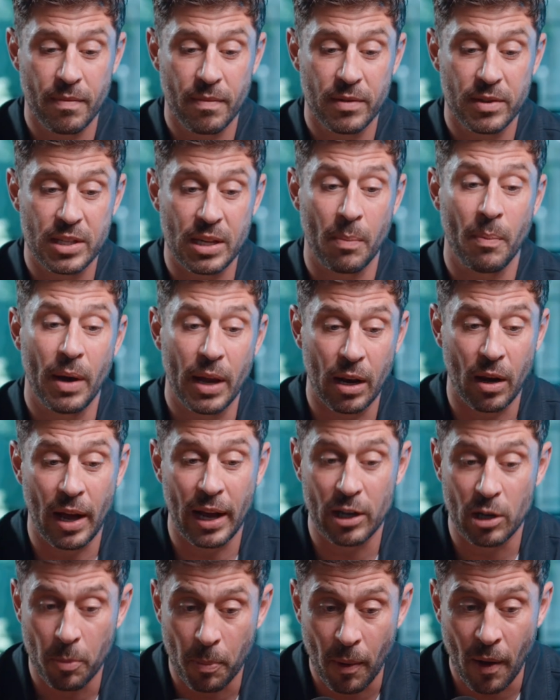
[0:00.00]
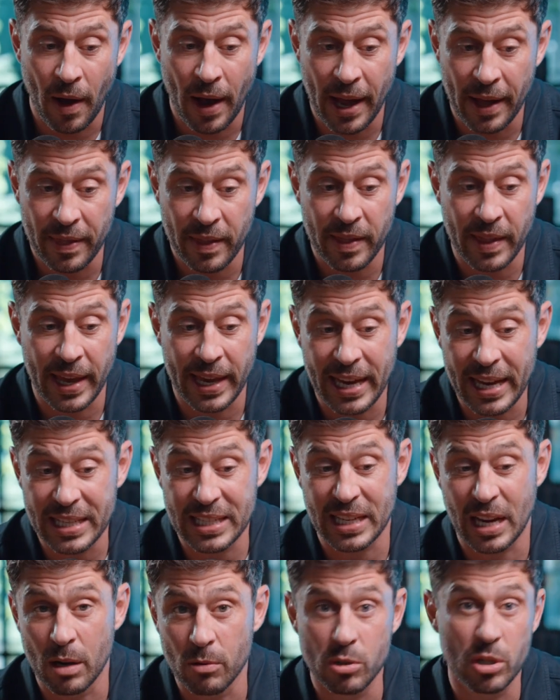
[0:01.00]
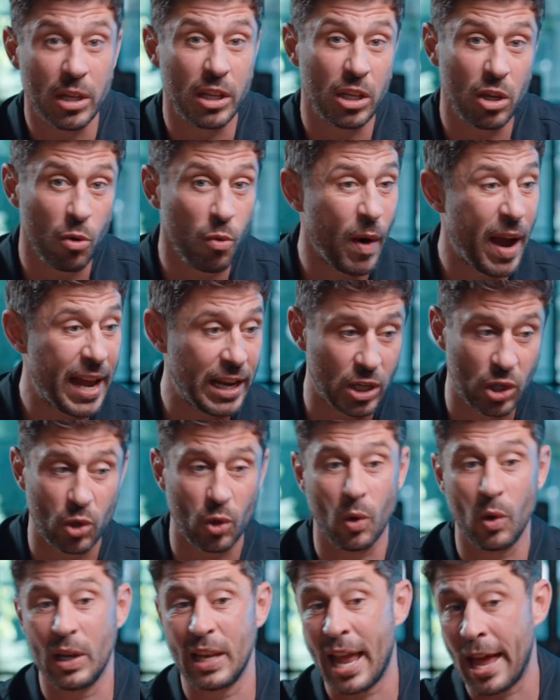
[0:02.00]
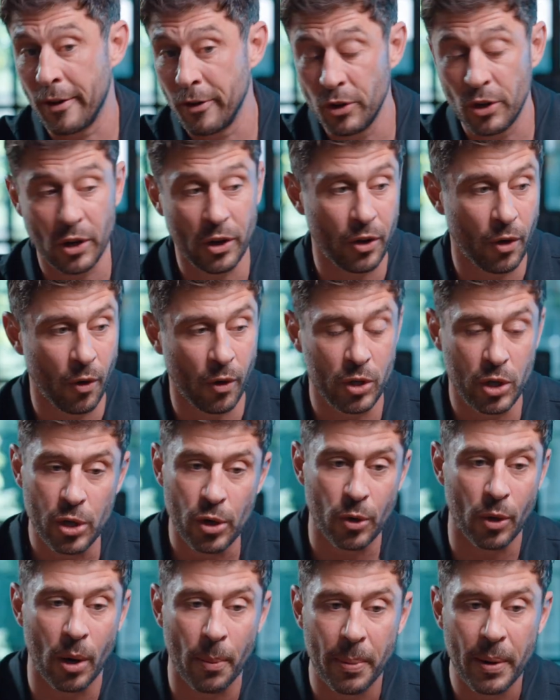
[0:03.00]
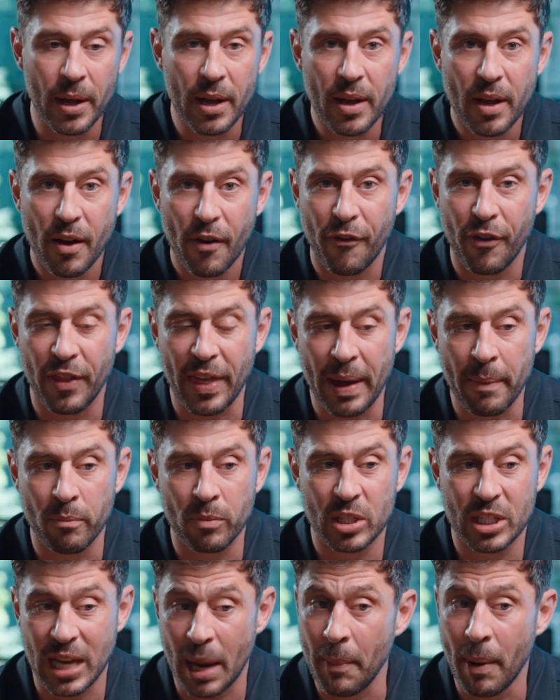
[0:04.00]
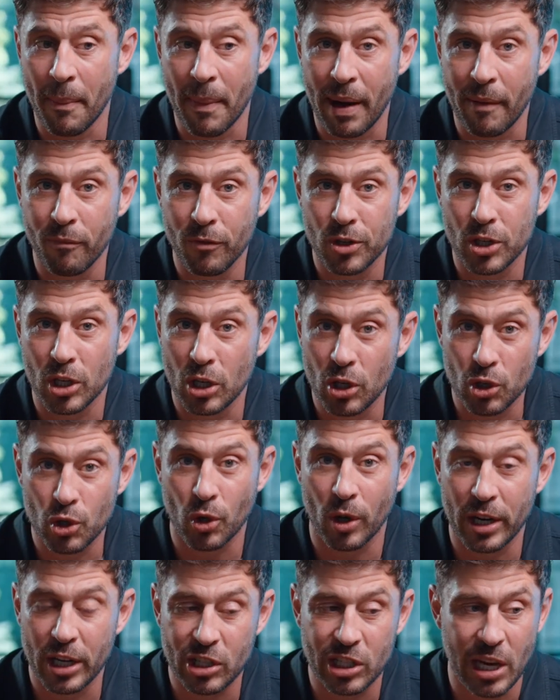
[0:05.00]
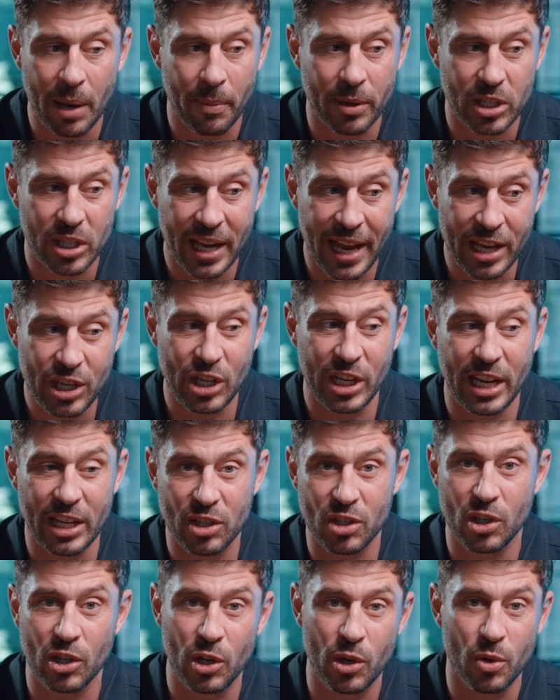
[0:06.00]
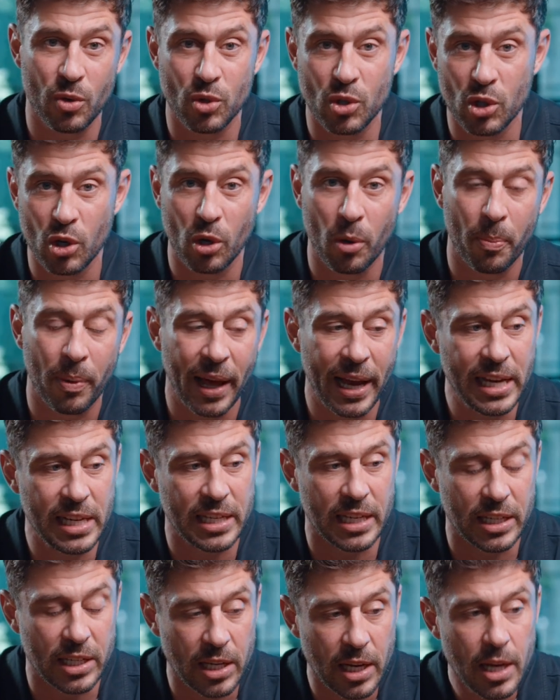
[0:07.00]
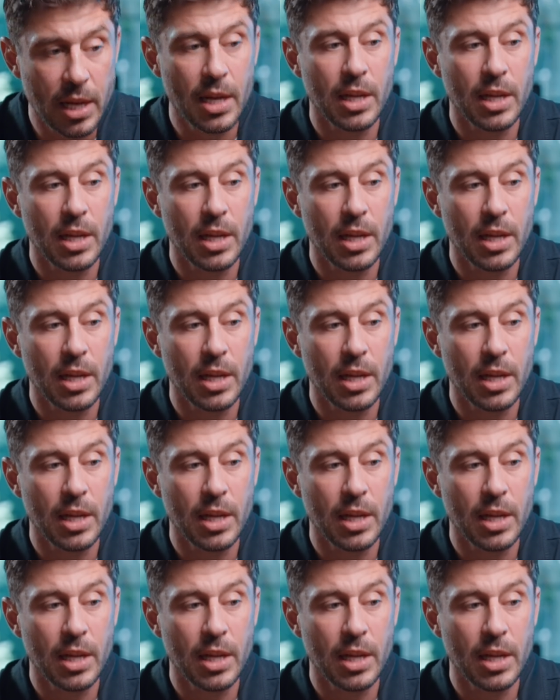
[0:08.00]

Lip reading: somewhere like Dubai, and they get to go to the US or London or Europe for them summer months and enjoy the summer. So they actually get to use two places.